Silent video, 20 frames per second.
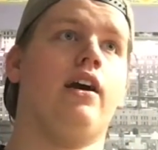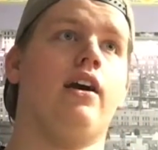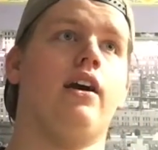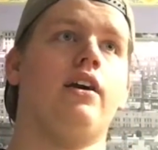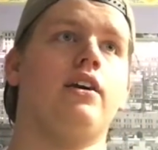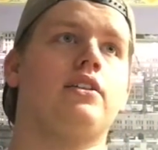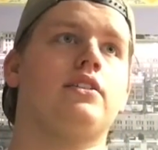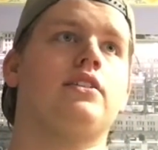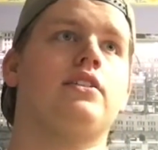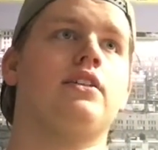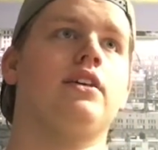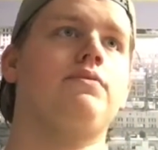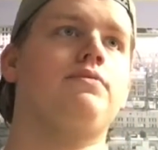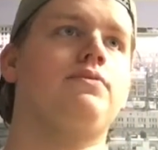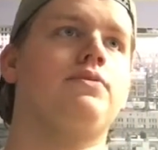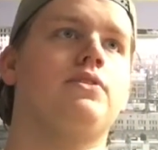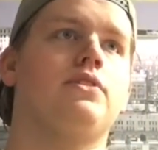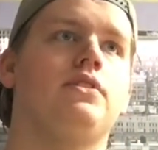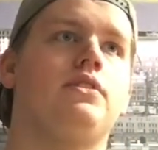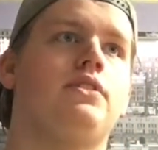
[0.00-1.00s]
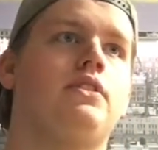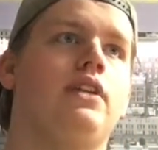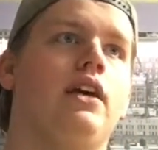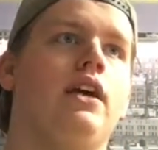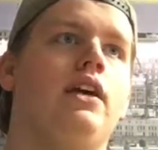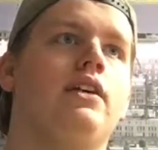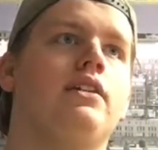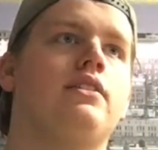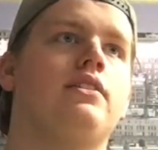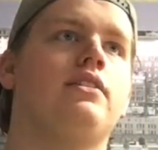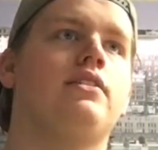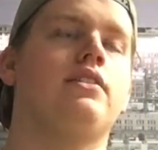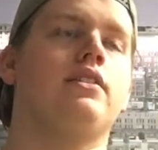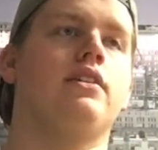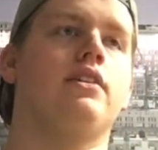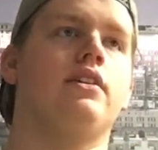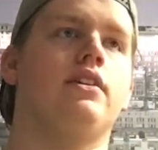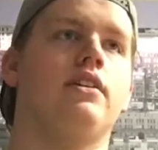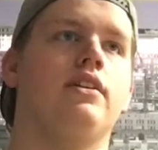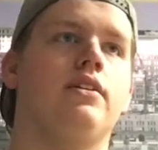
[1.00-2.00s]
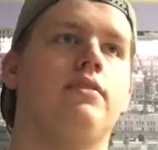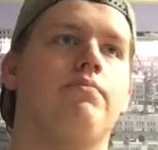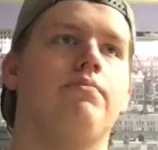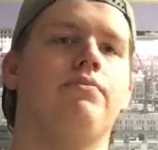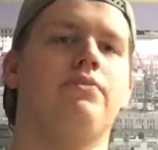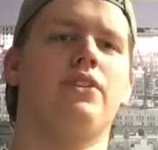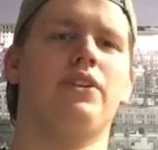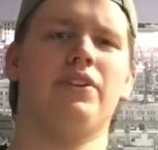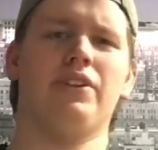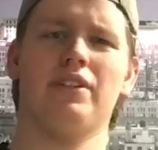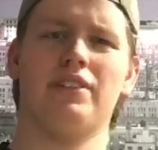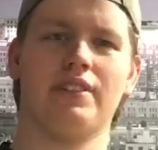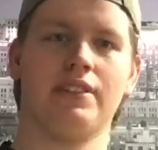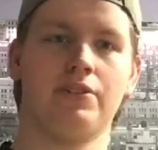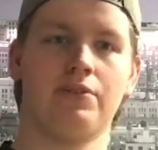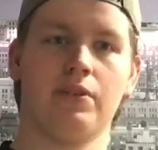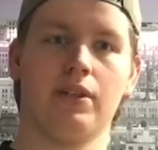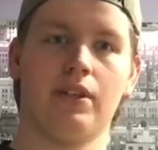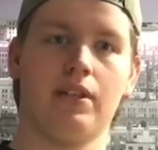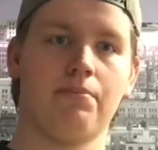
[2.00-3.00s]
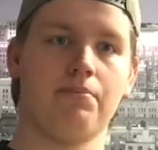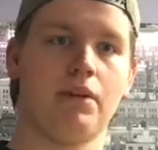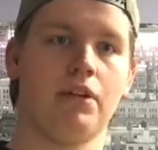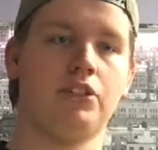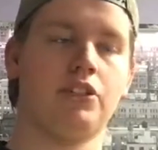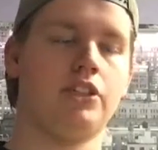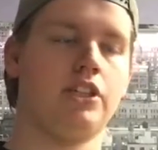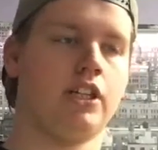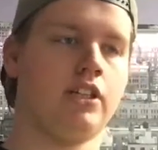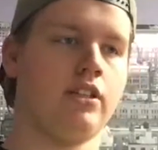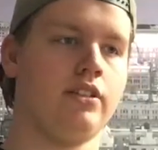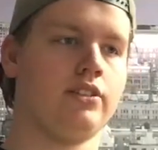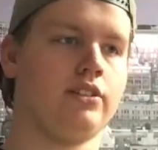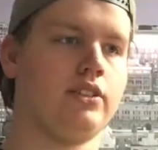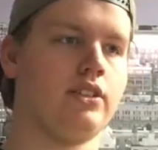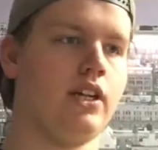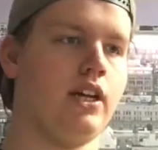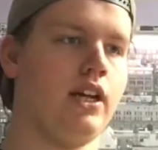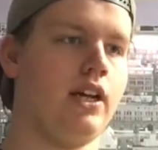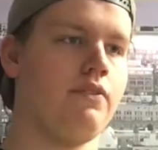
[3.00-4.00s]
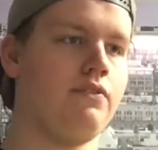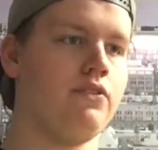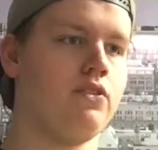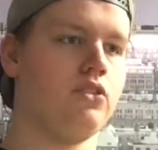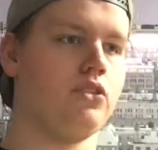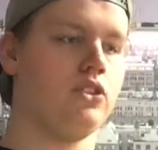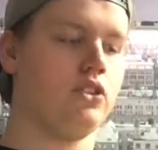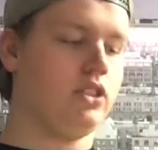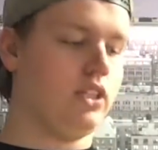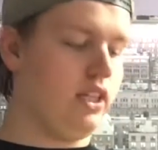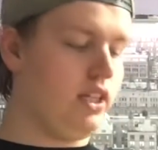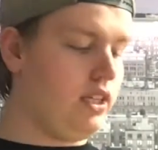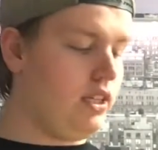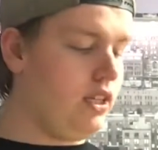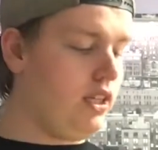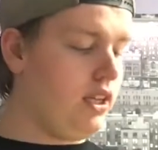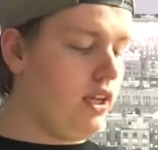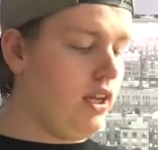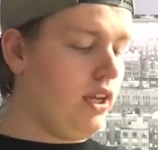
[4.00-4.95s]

Except for that, there isn't really much else I have to say.